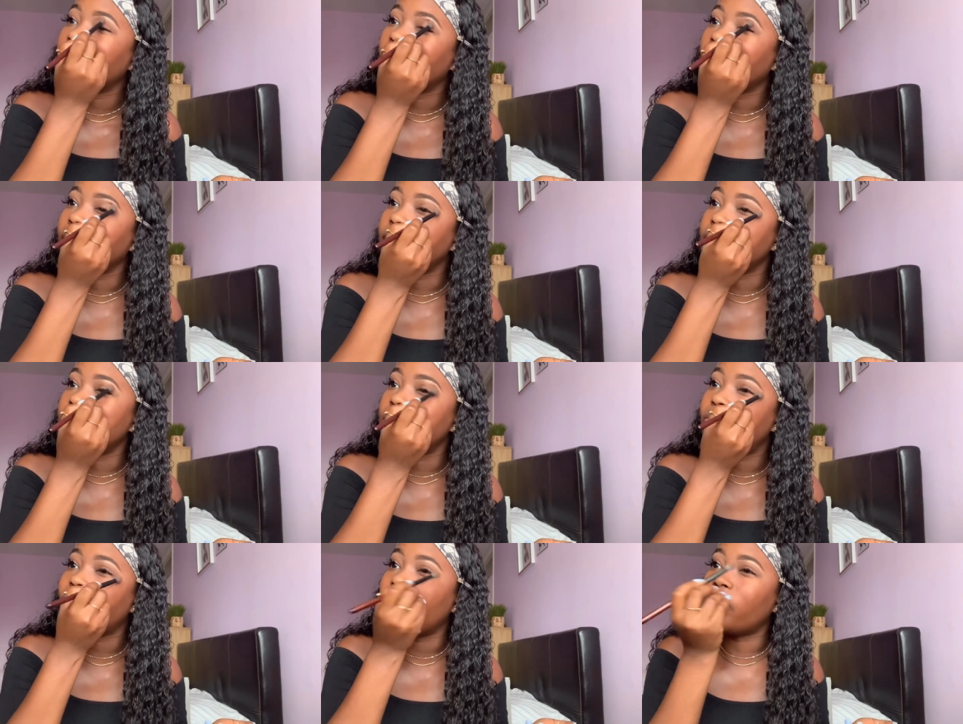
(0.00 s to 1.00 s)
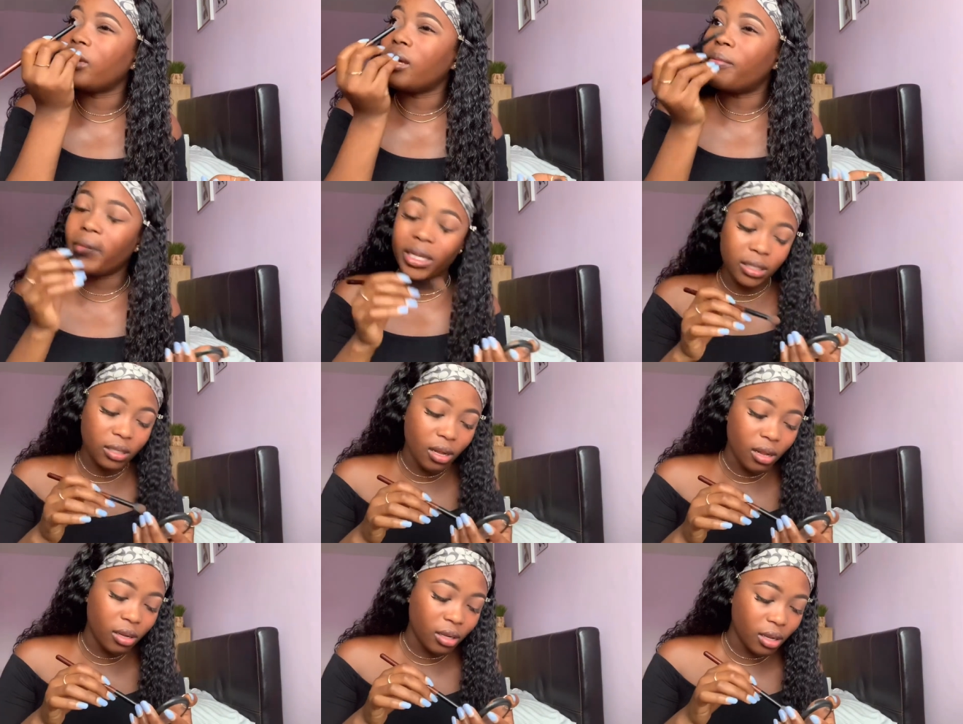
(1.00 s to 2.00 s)
it is playing with your
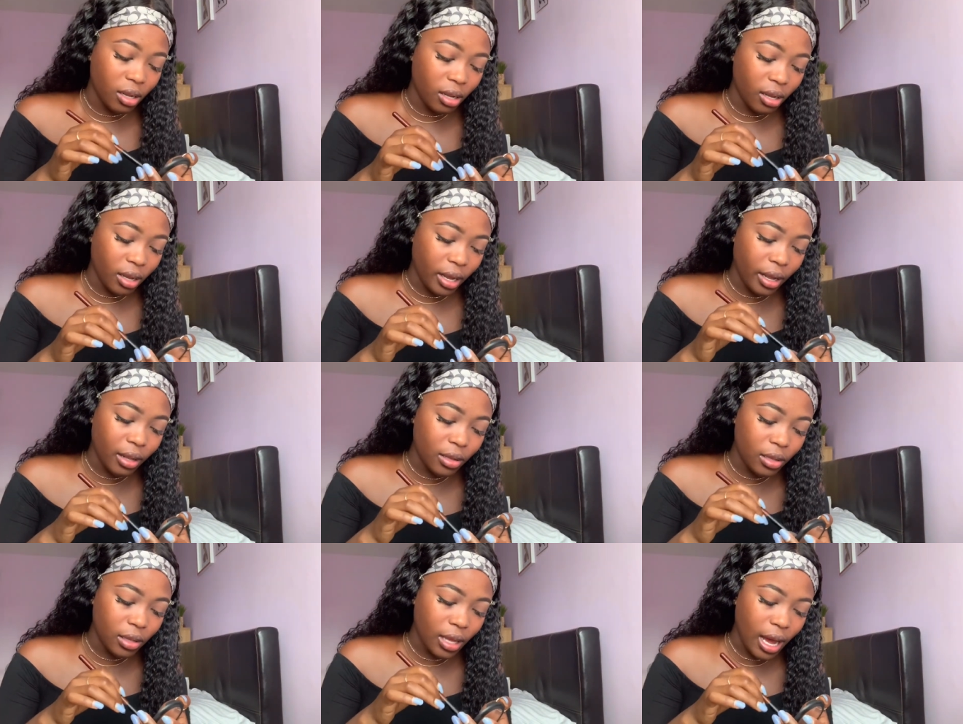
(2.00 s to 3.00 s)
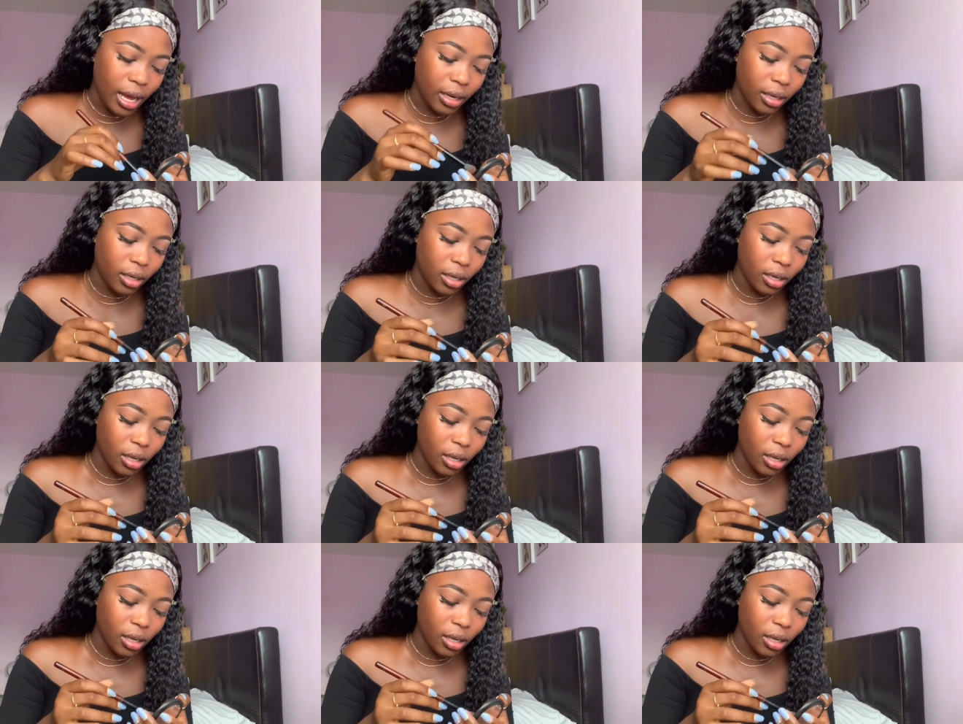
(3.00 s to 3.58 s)
mental health and